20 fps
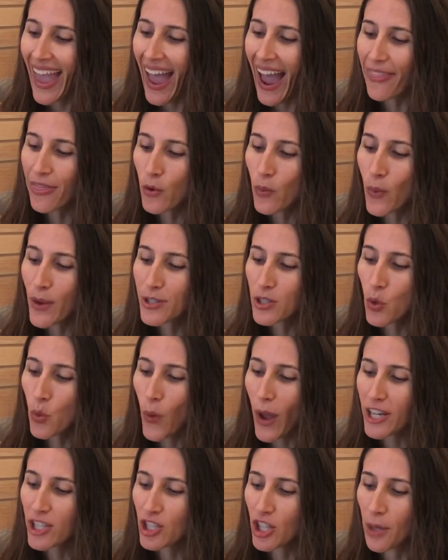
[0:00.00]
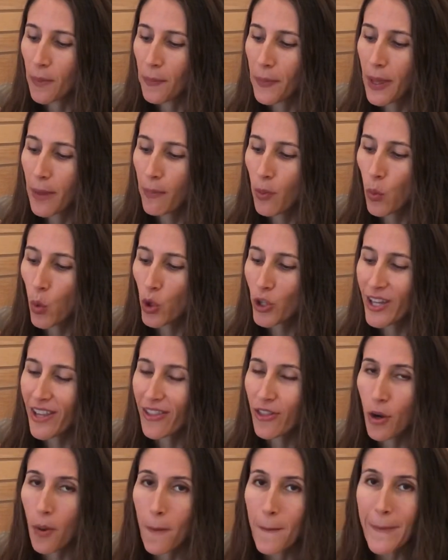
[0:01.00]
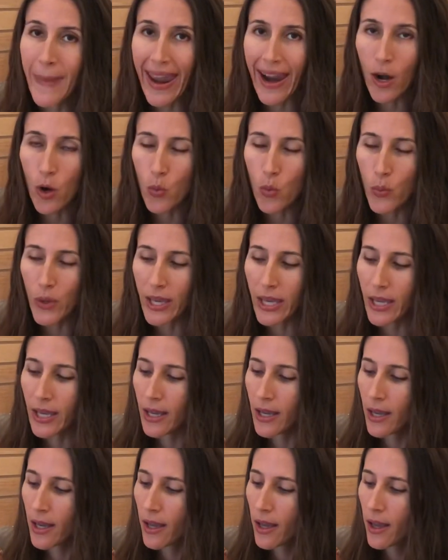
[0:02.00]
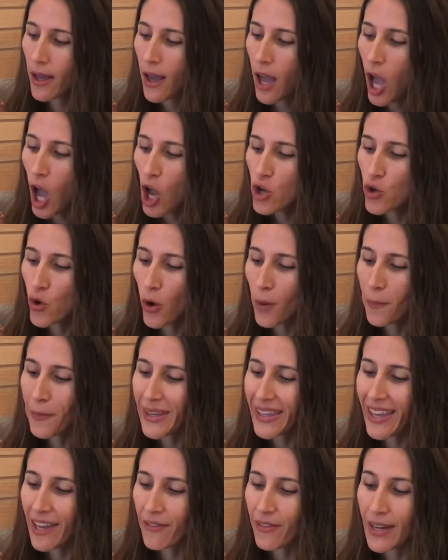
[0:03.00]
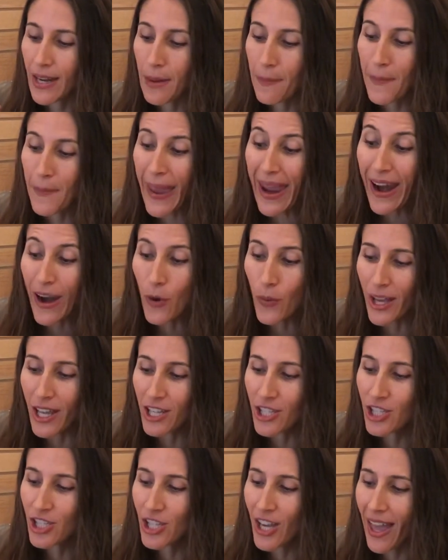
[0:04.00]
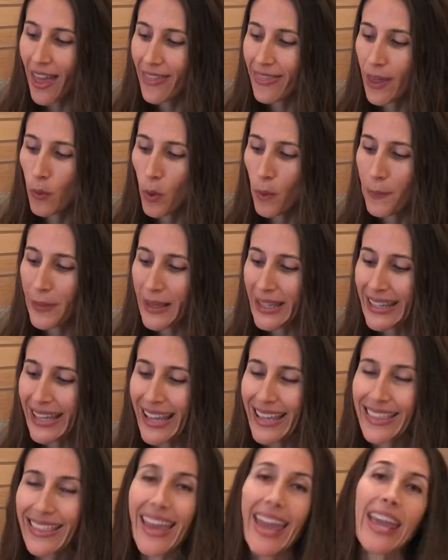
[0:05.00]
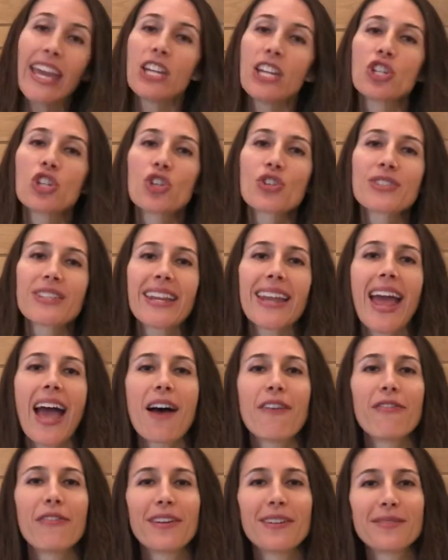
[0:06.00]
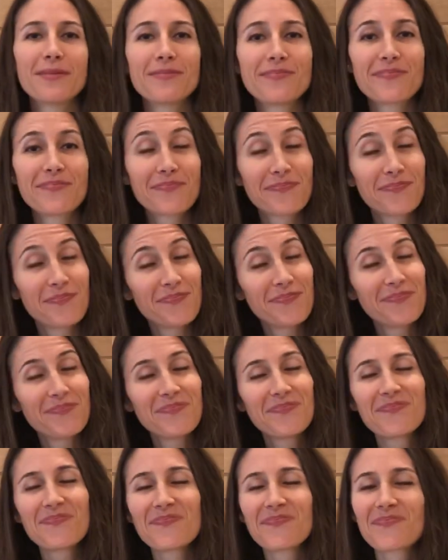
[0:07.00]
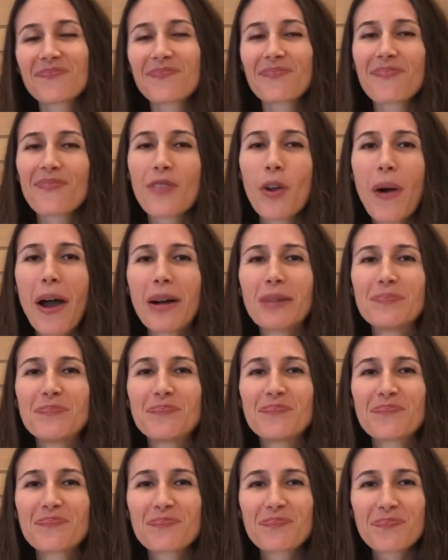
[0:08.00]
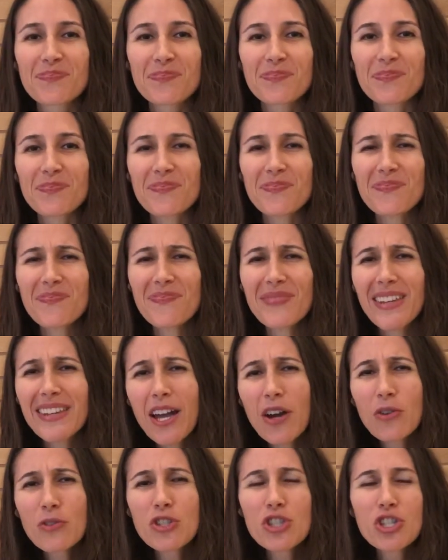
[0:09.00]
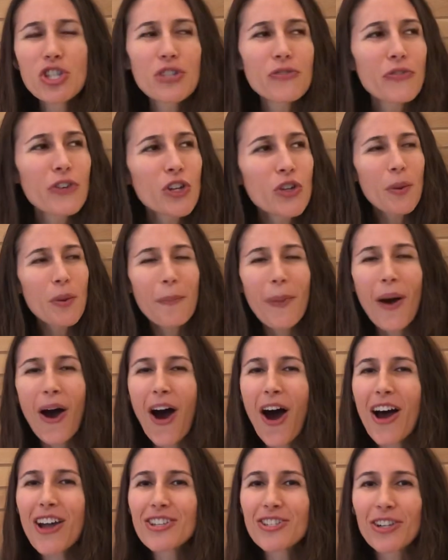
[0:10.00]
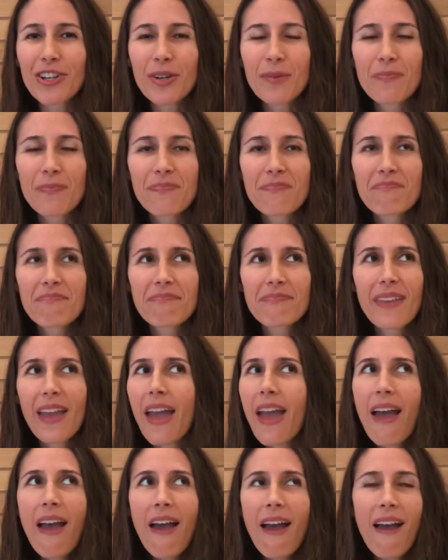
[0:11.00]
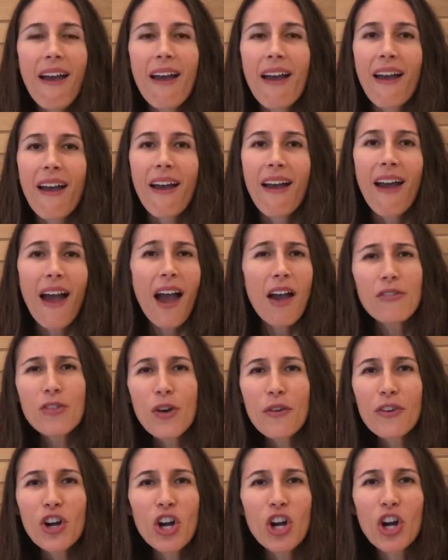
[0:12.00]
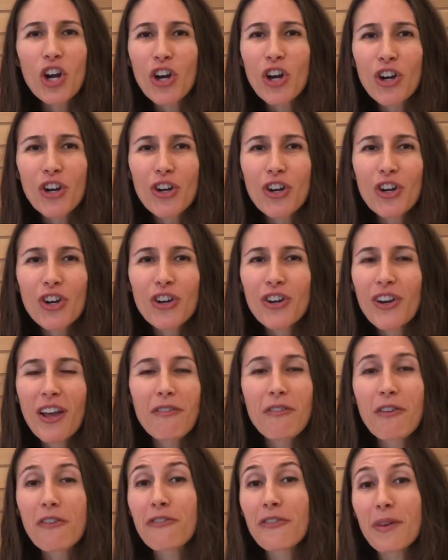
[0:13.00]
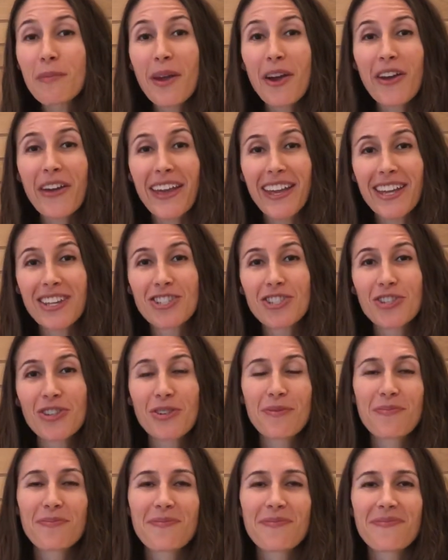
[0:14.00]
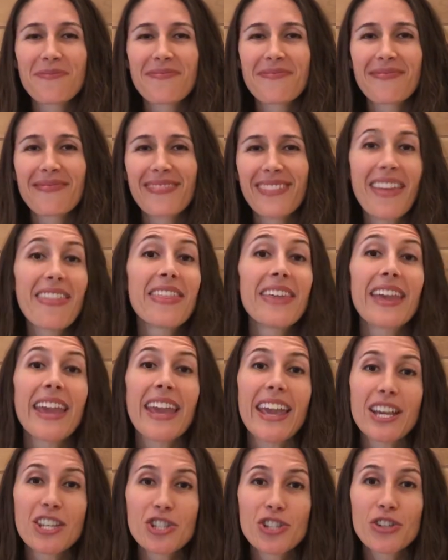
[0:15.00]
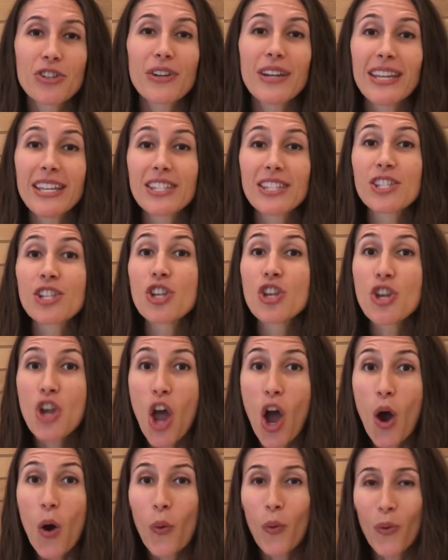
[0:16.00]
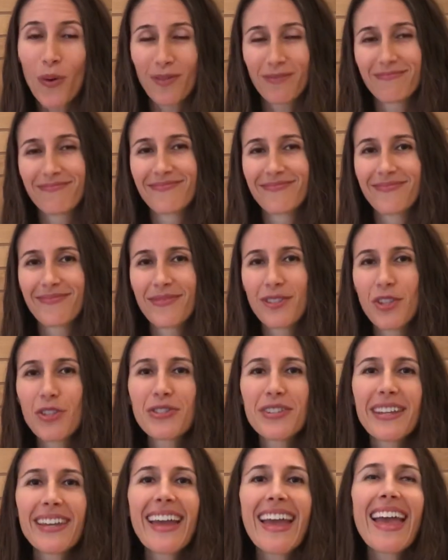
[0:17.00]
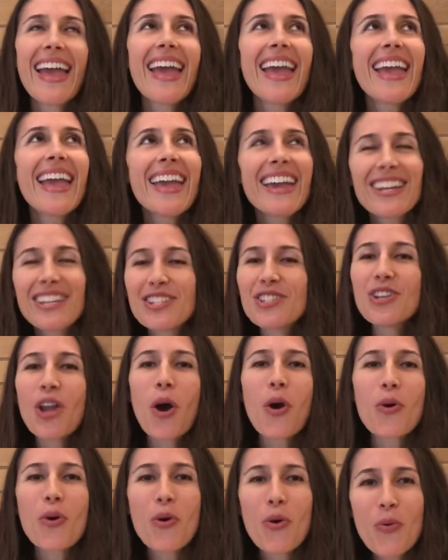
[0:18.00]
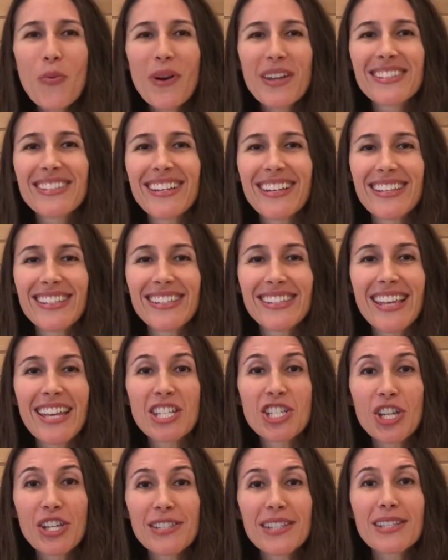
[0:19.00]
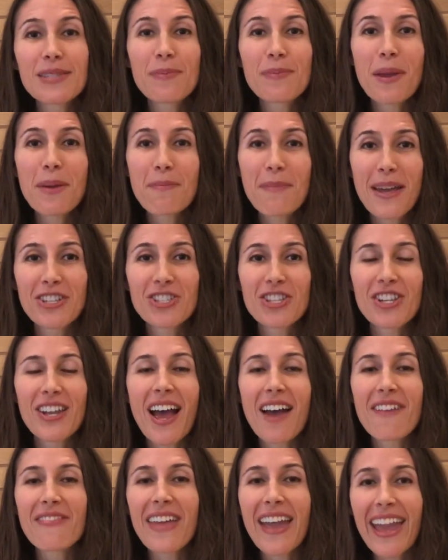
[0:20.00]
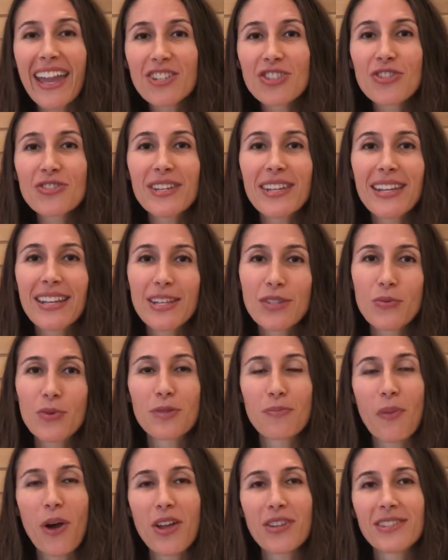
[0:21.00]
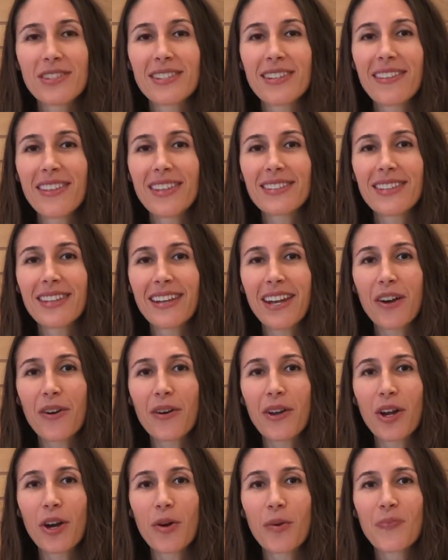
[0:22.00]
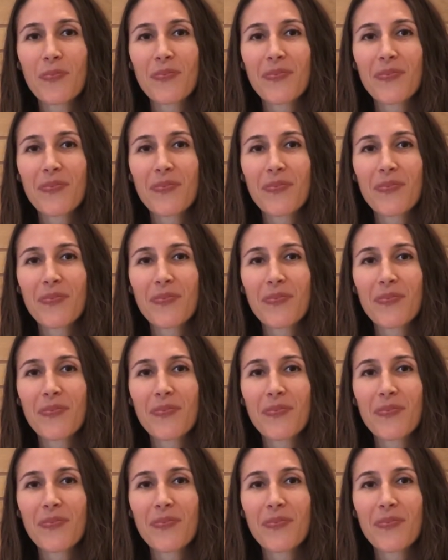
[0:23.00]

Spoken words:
At the resurrection, people will neither marry nor be given in marriage. They will be like the angels in heaven." Wow. Now, just for to ponder, have you ever heard of a female angel? The answer is no. You see, it is no coincidence that Jesus made mention of the angels in his response to this scenario.